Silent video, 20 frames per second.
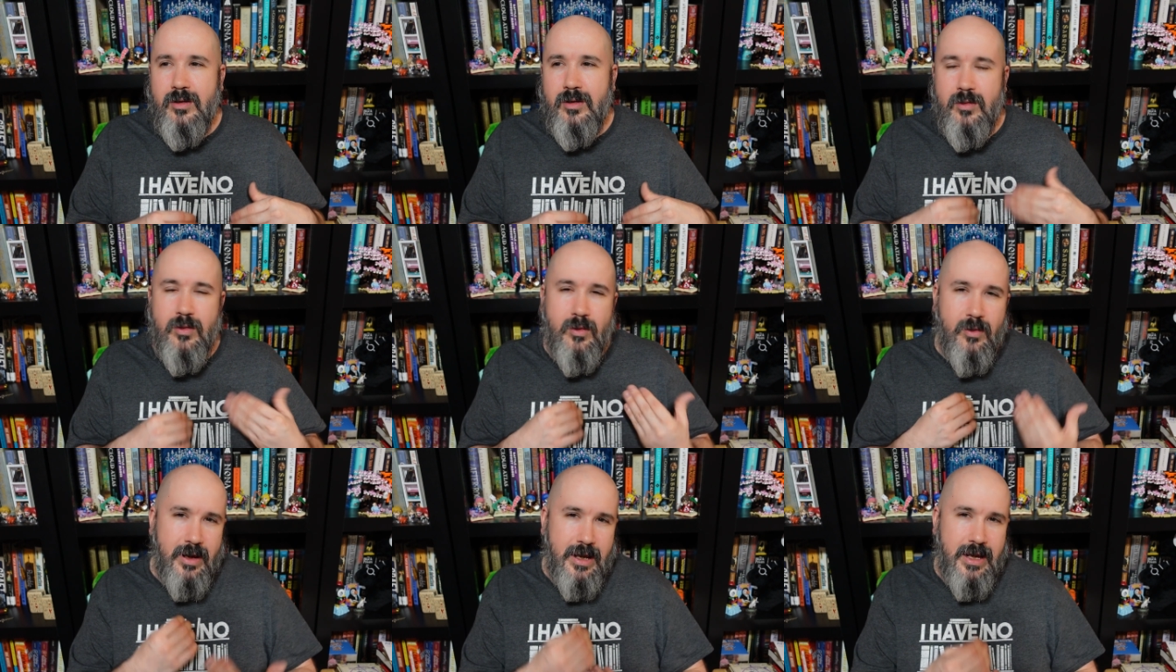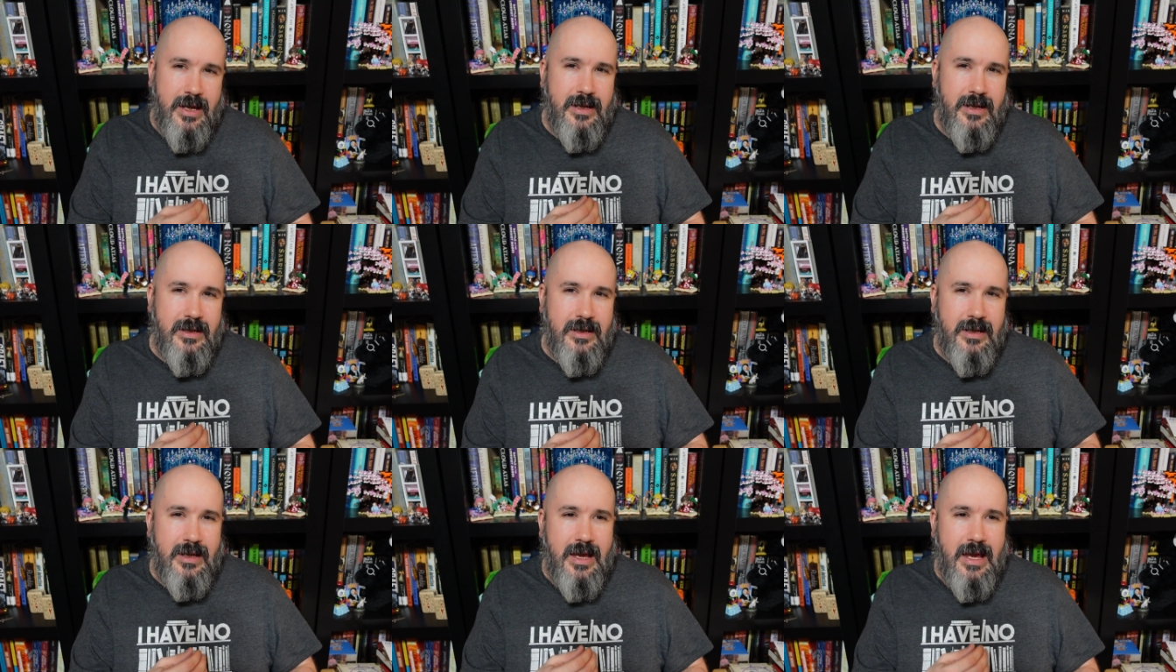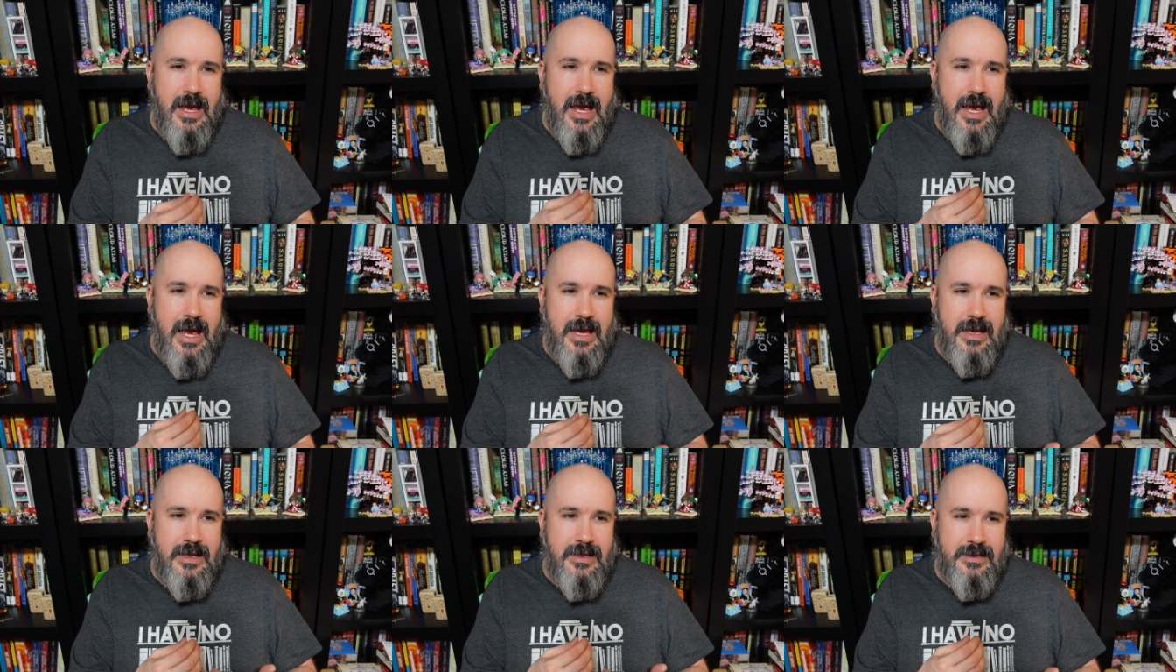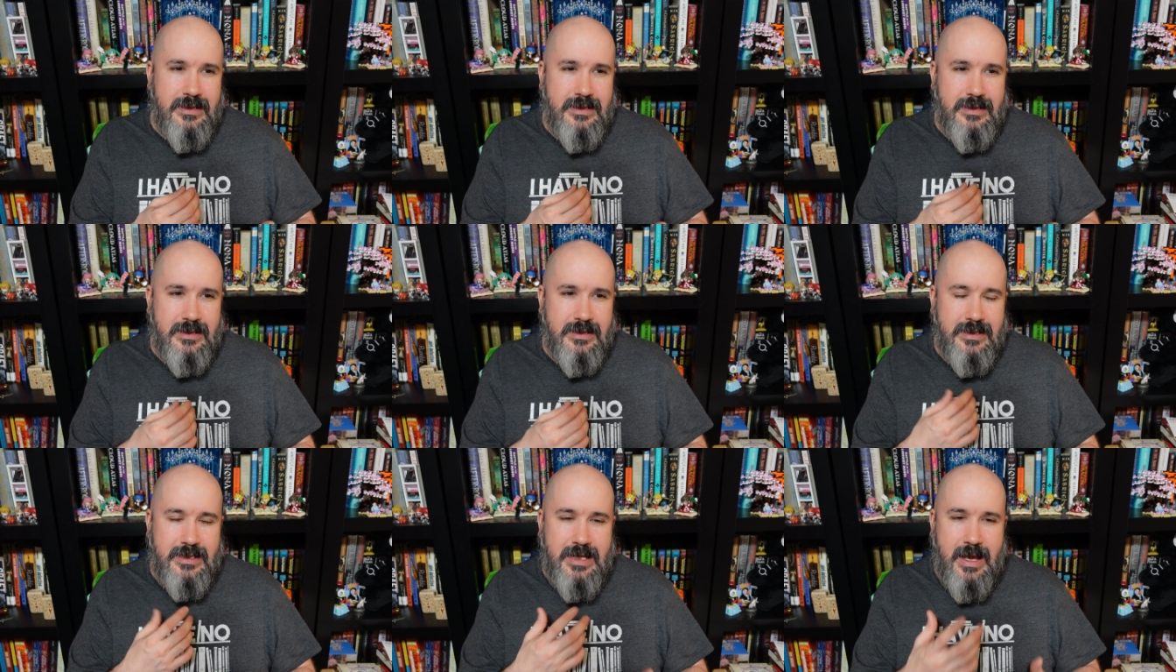Hoyd has
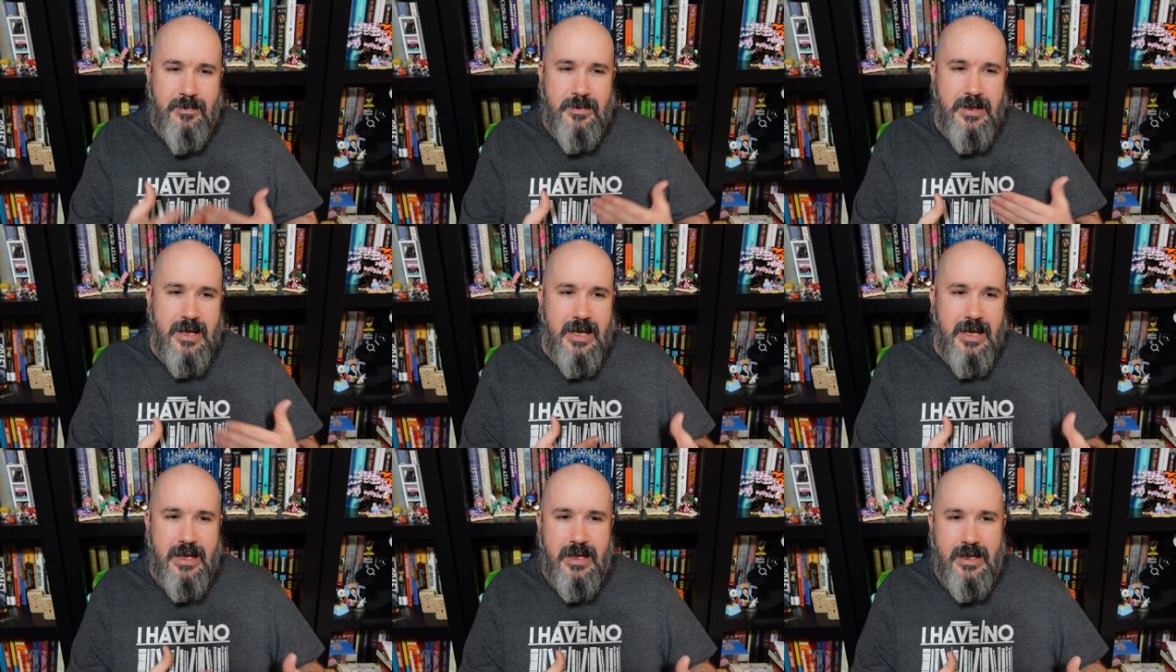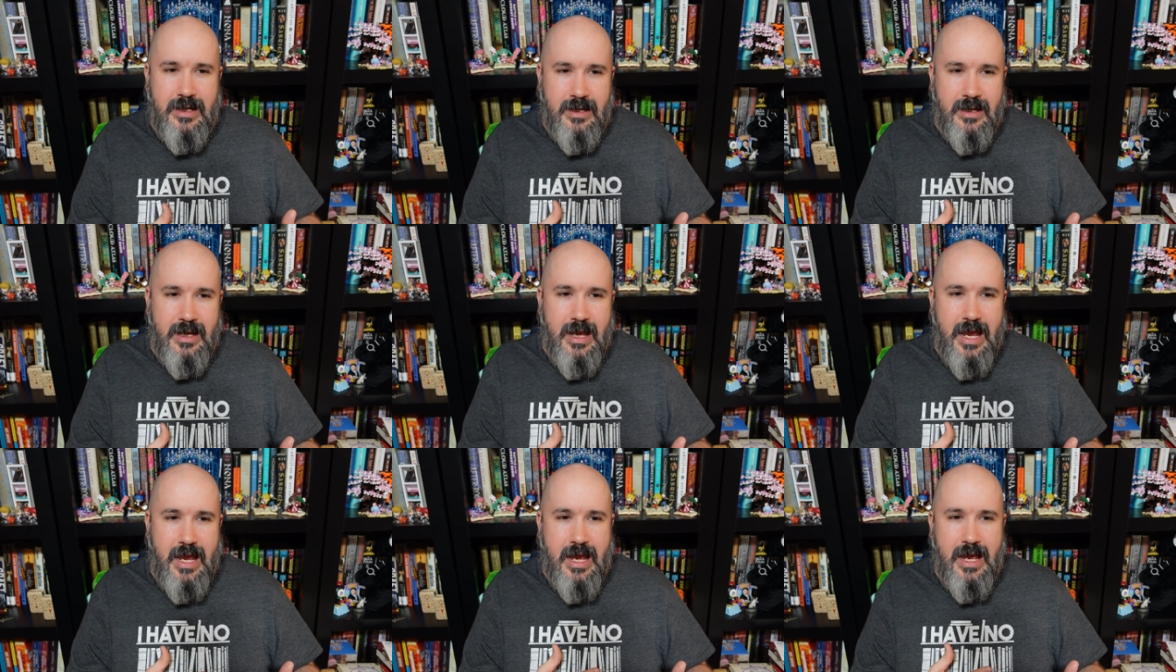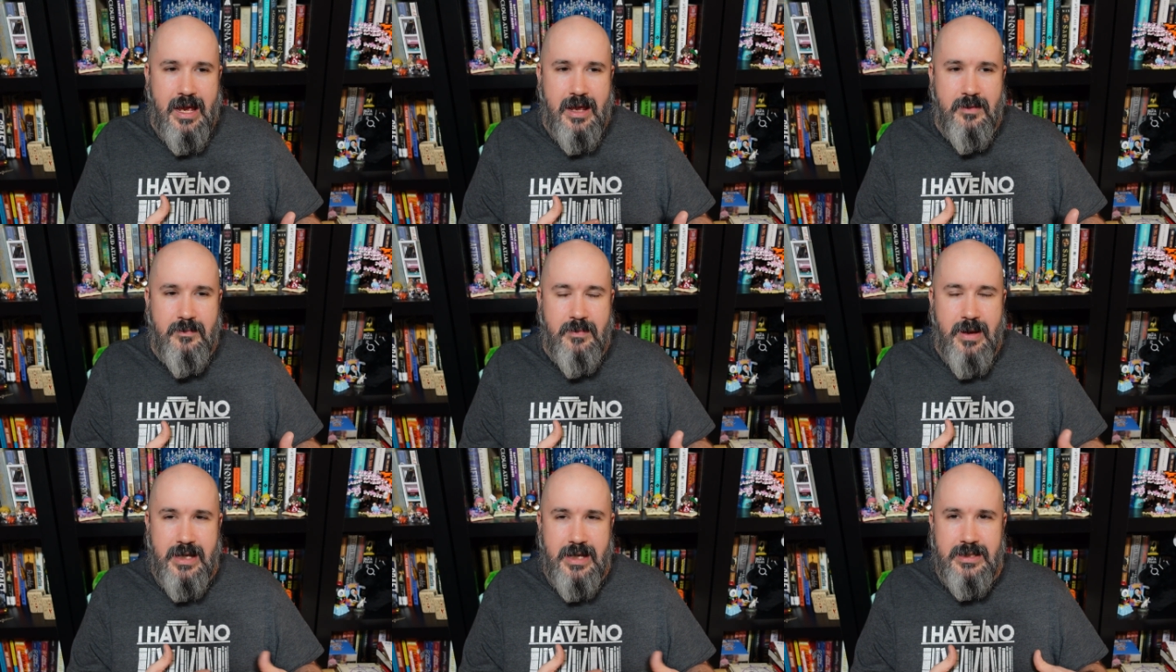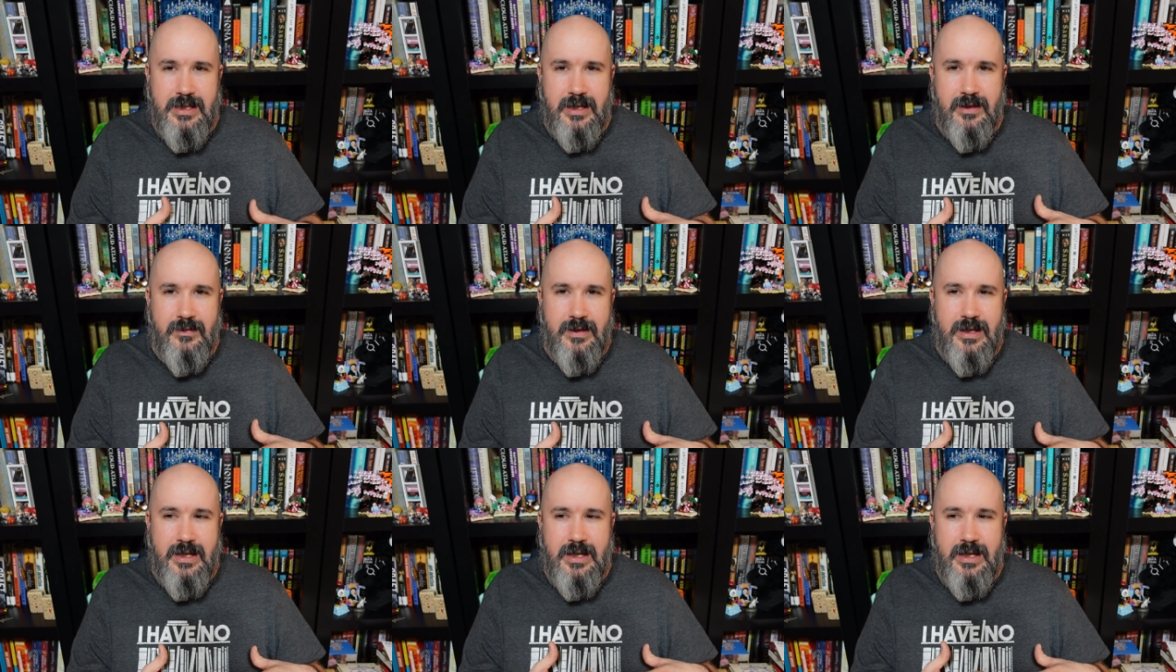stepped in and
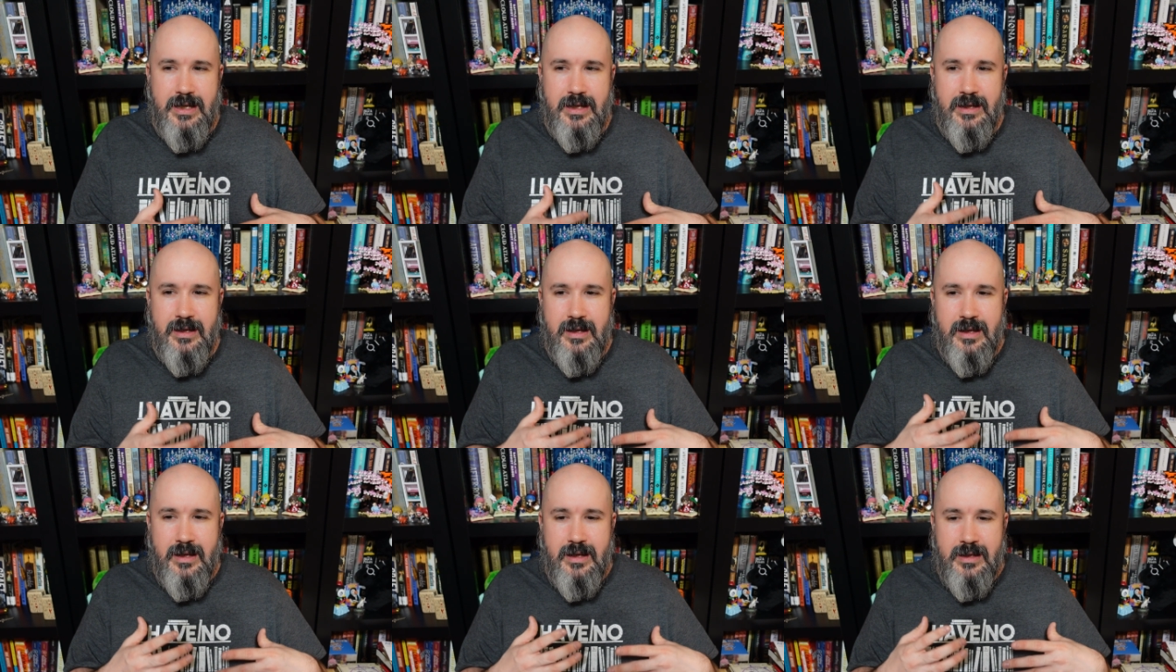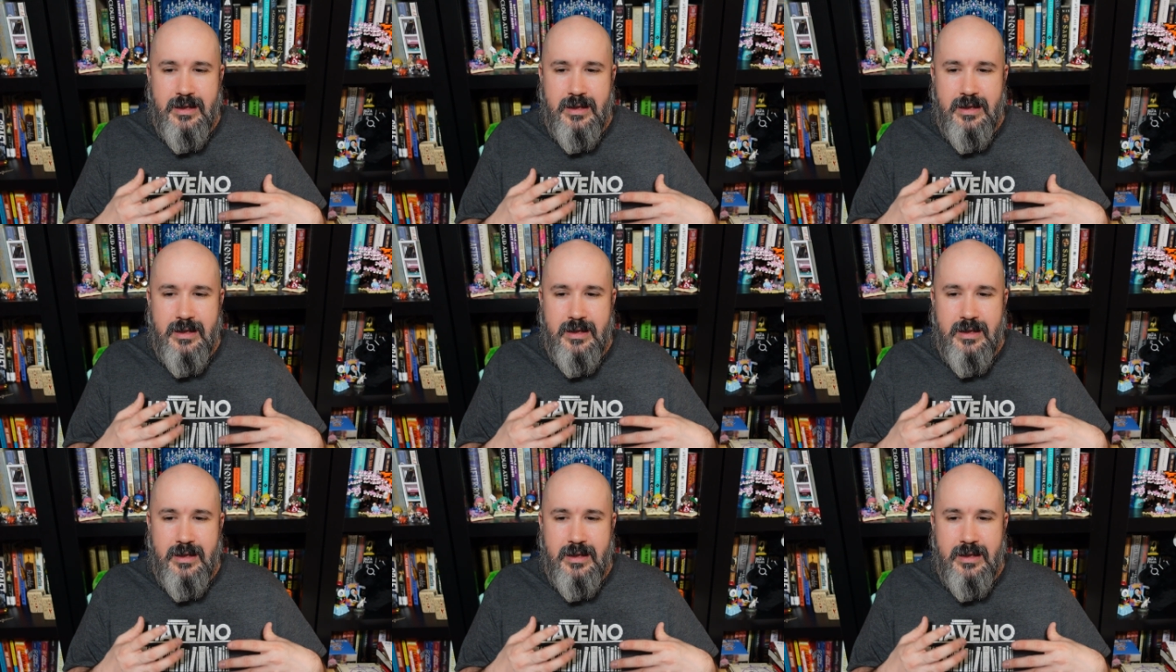basically